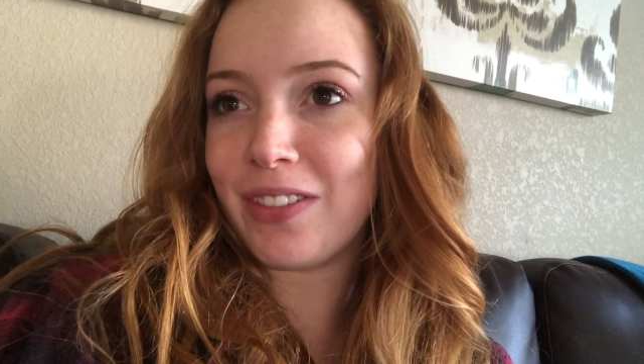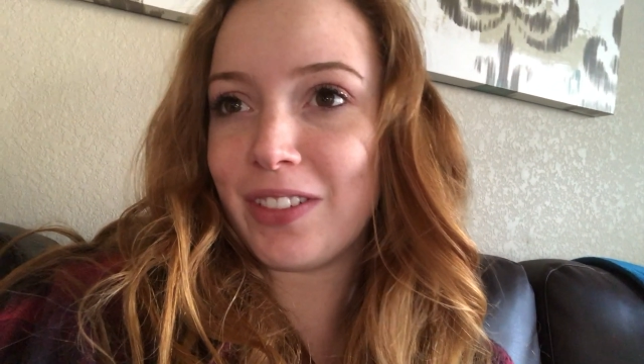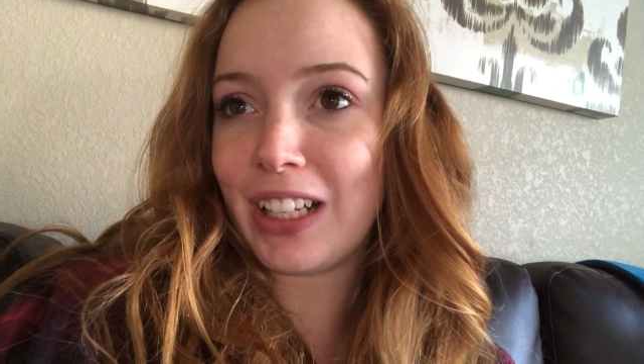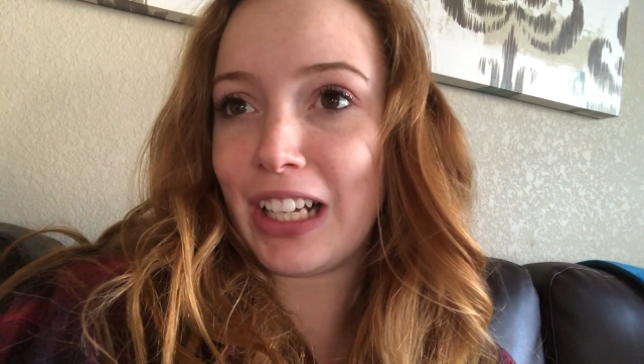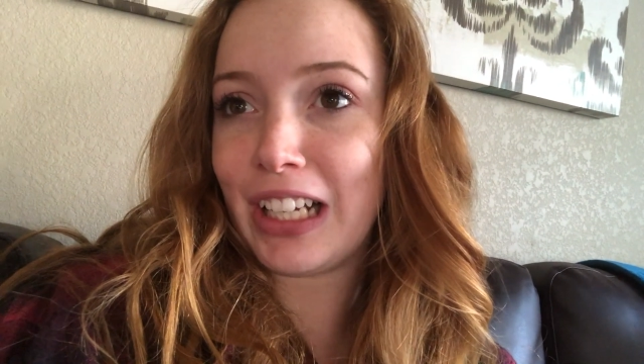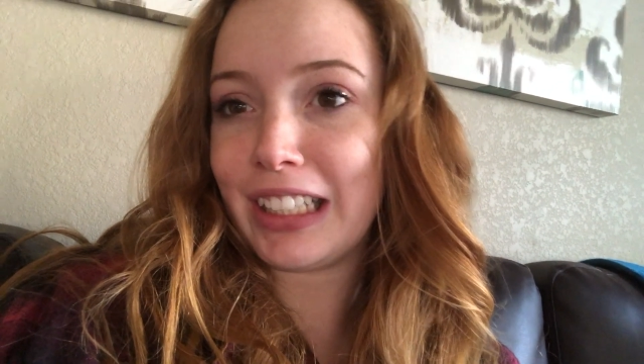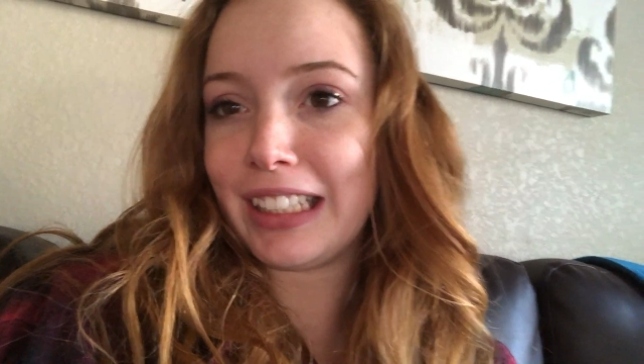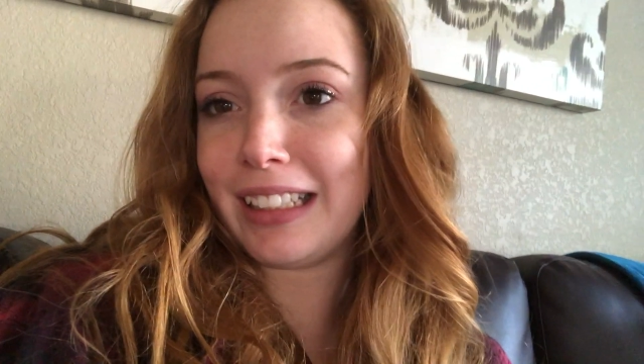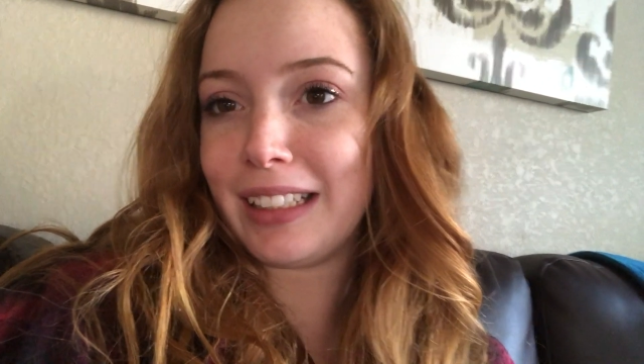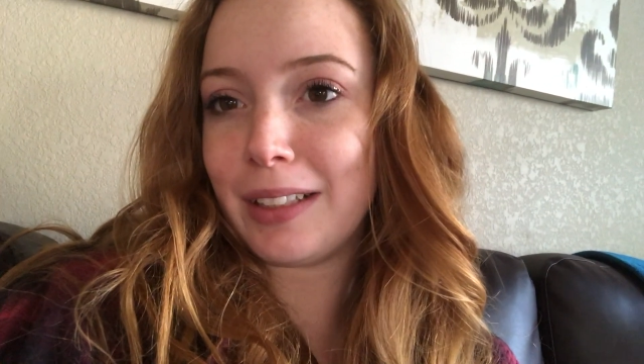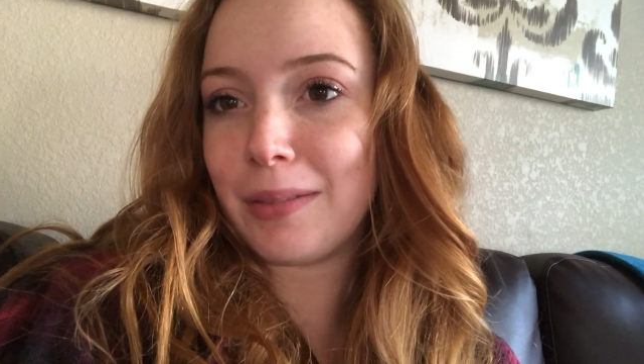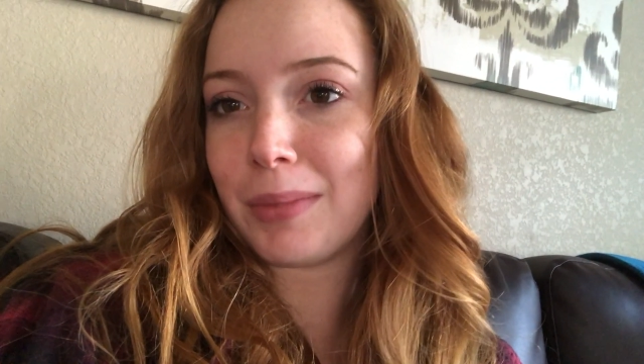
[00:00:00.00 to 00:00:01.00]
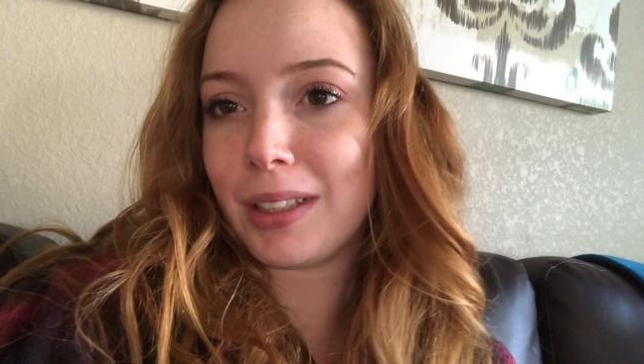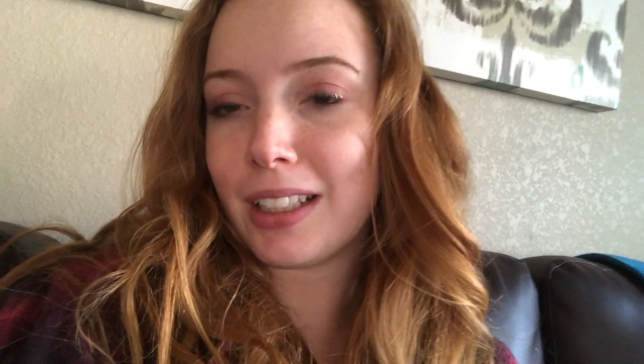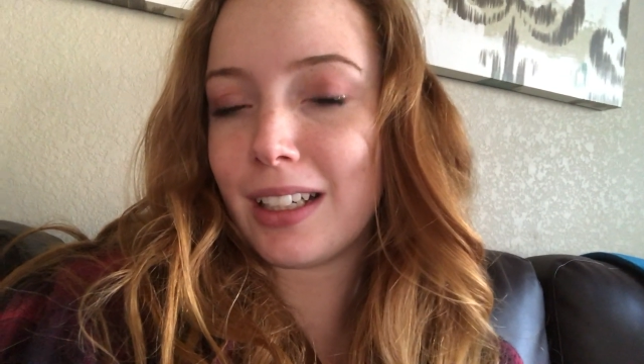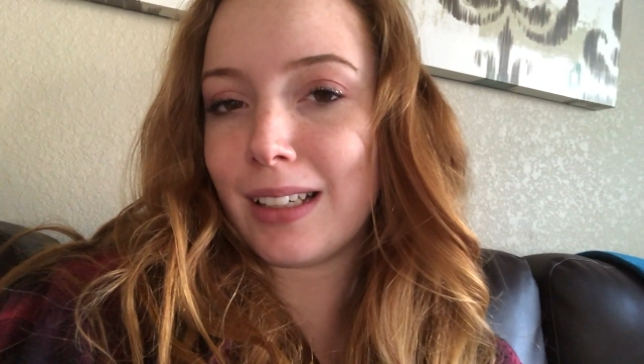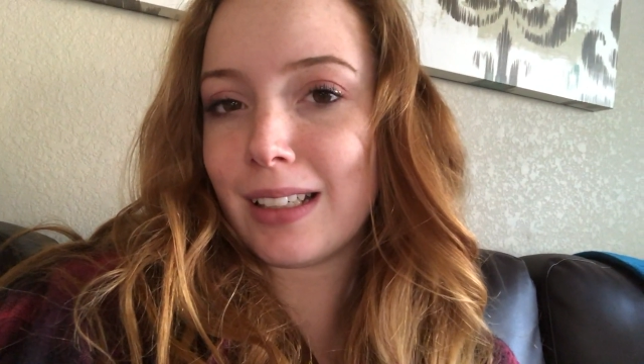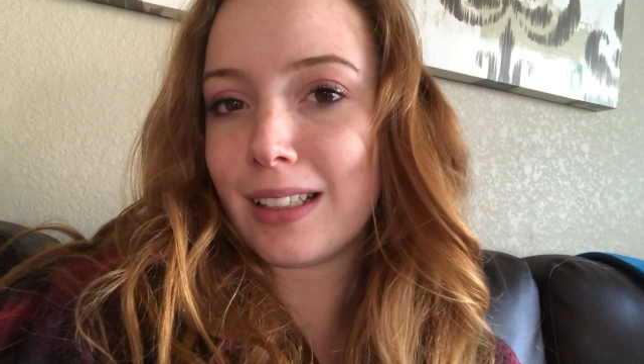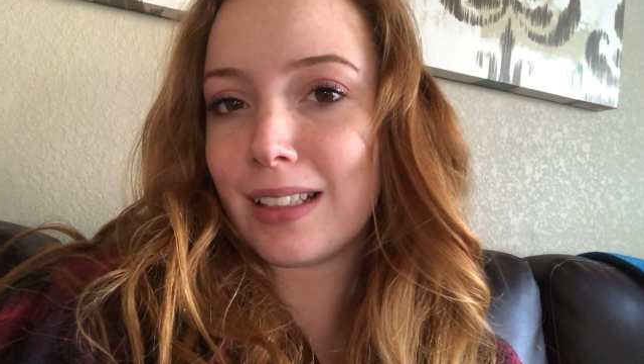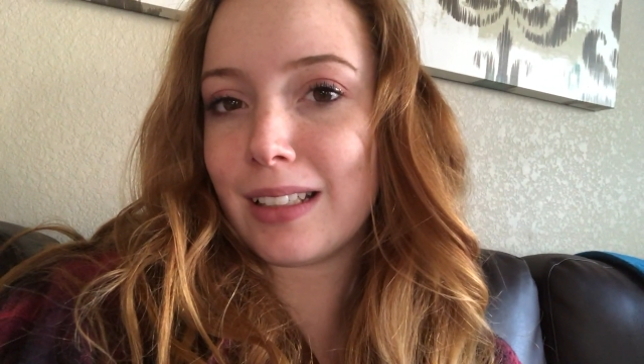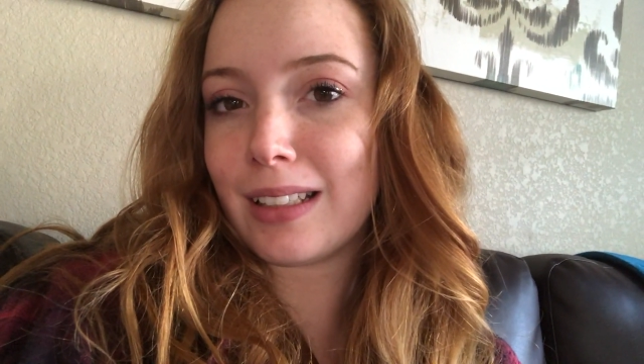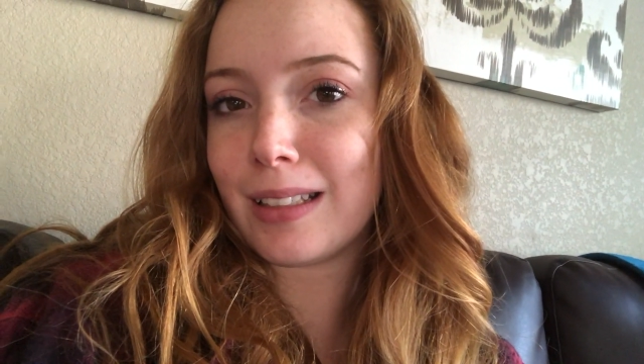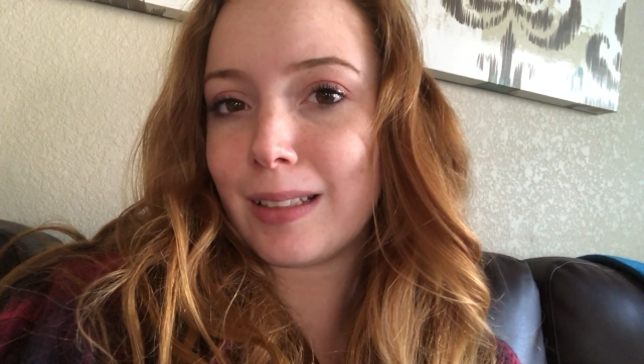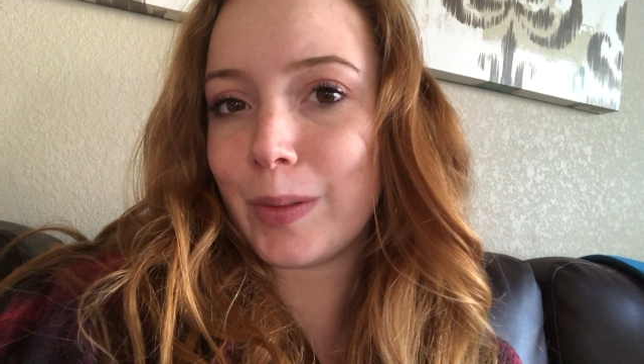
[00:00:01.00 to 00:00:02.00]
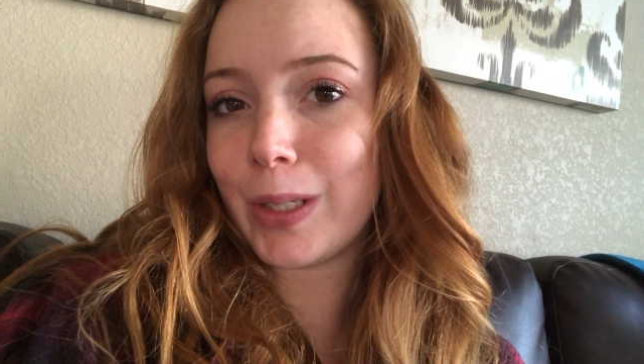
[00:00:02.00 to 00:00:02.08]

vlogging because